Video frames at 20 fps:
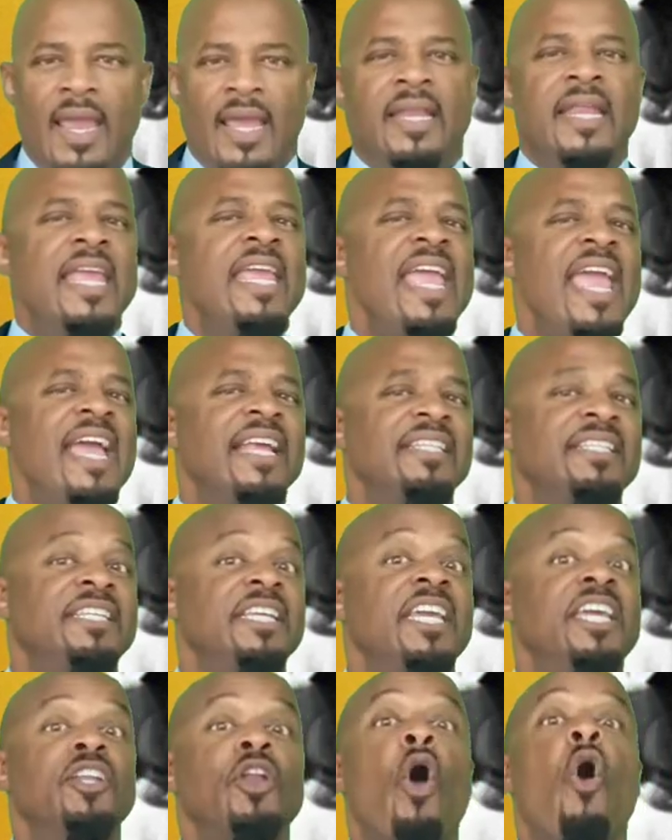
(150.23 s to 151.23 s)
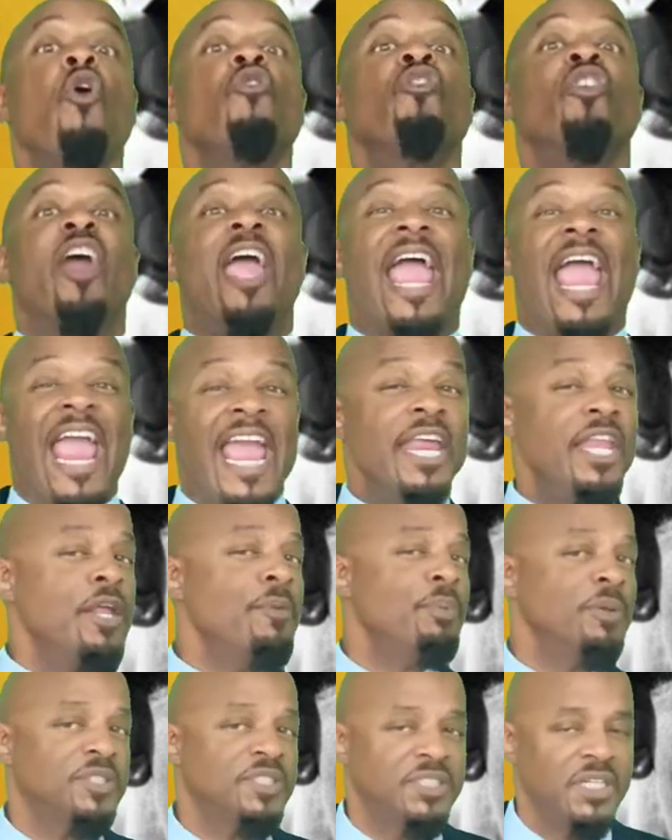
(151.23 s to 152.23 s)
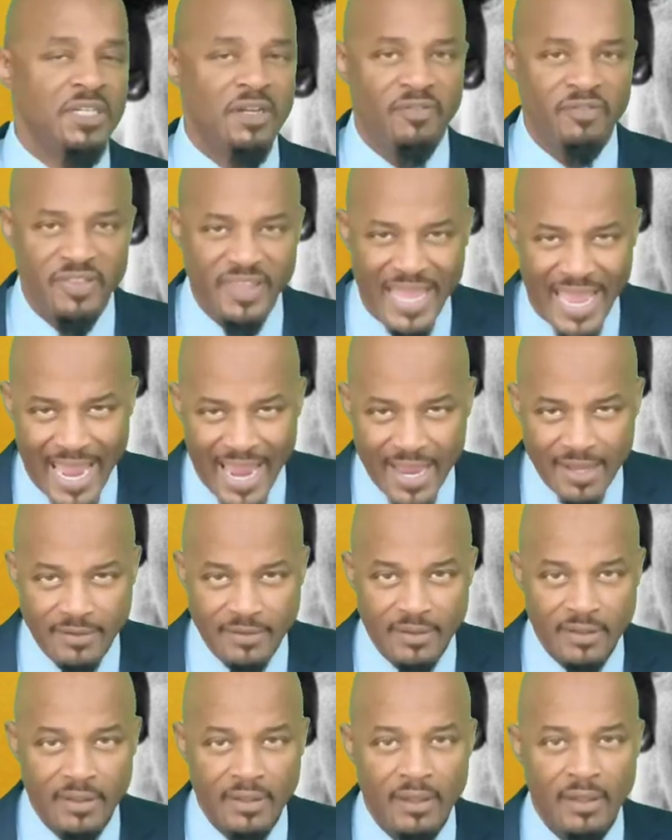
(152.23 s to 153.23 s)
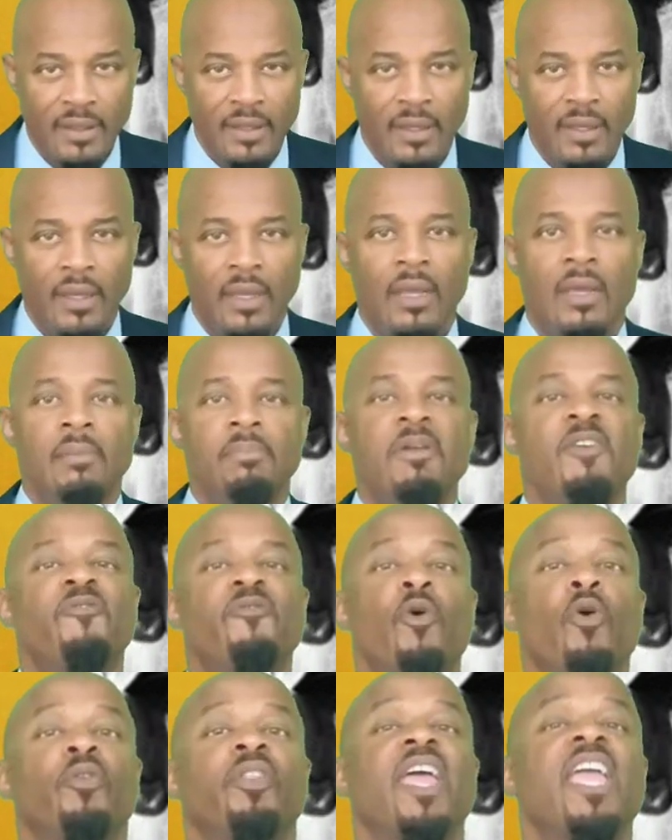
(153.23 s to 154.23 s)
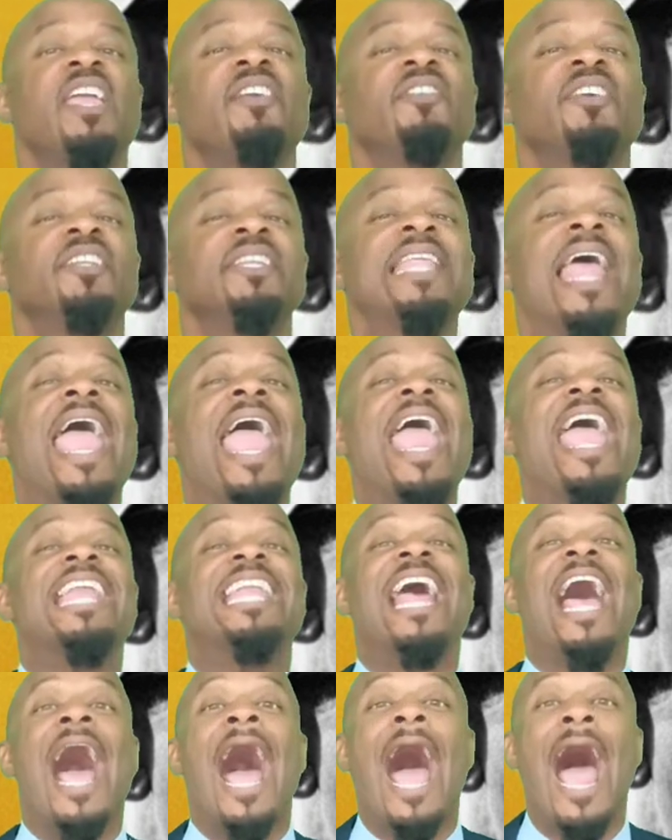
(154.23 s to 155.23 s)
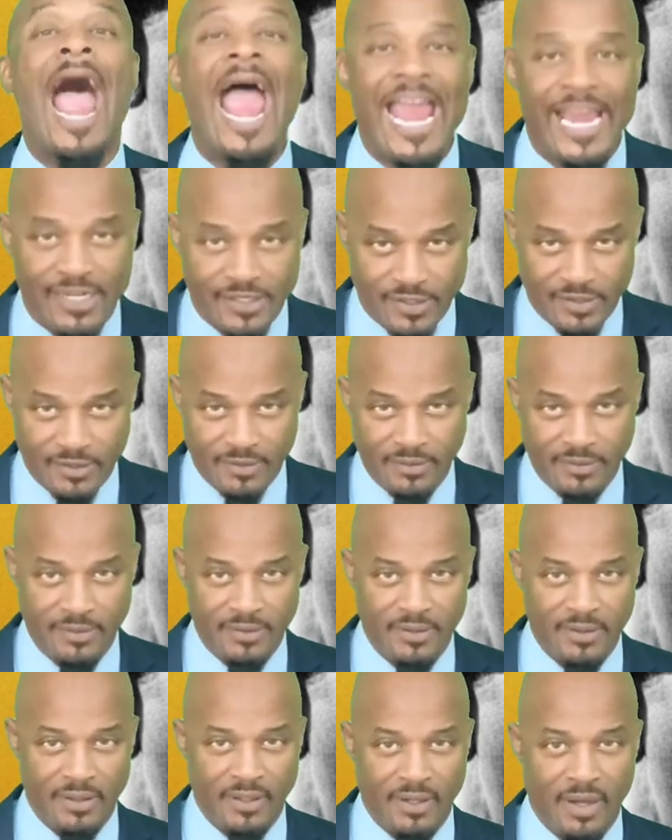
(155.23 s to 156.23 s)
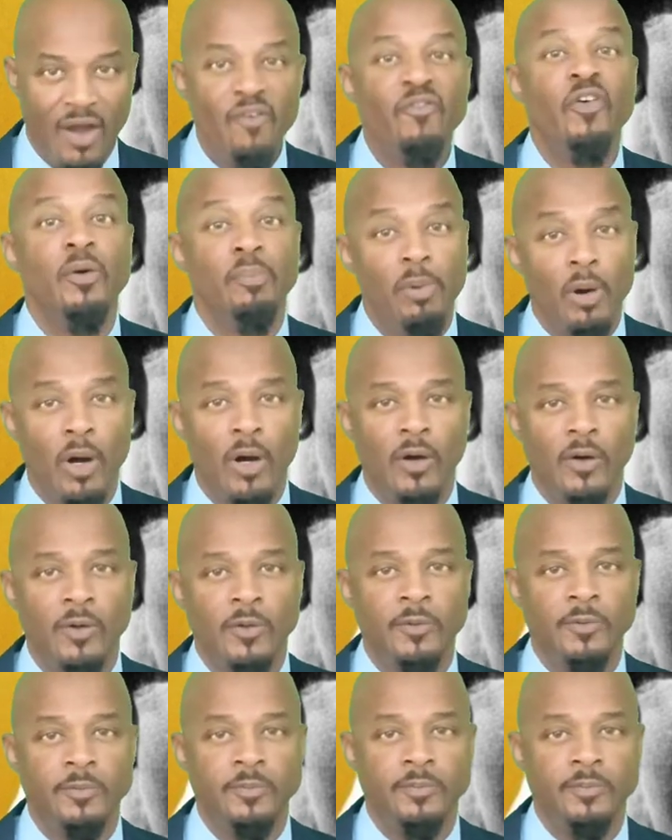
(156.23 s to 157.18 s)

And he had did over 80% of that before they even had height of football.